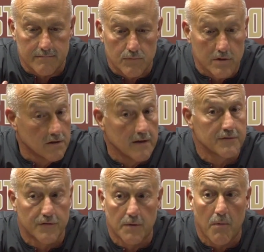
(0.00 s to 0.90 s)
really
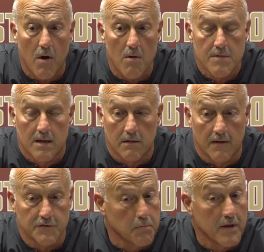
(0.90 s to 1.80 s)
loves football,
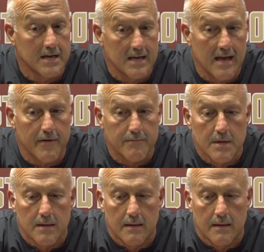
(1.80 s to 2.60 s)
loves playing together.